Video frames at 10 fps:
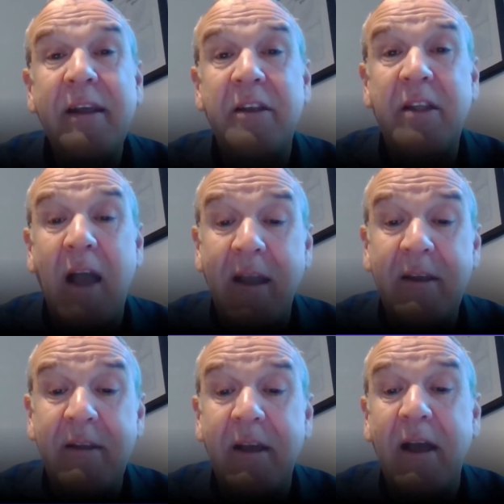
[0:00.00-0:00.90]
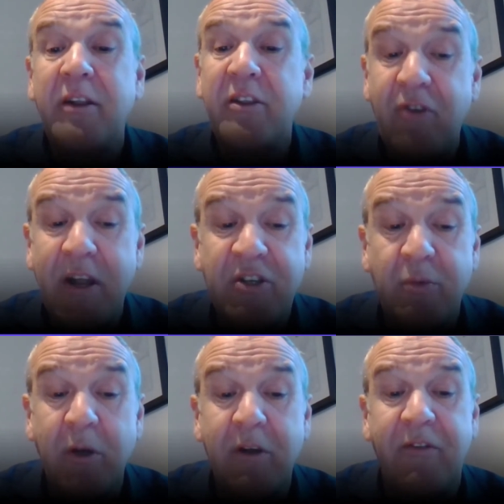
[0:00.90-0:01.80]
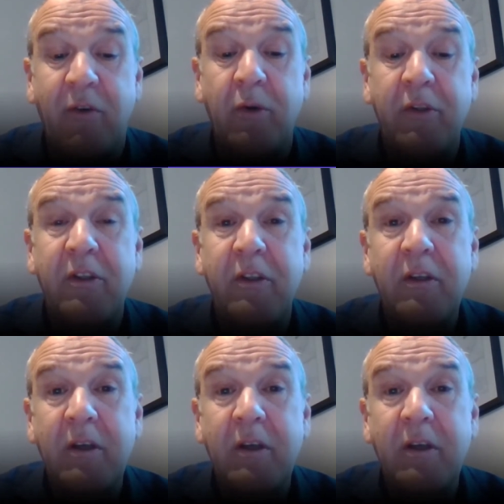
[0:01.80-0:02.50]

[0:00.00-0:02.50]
a tired and a stretched workforce,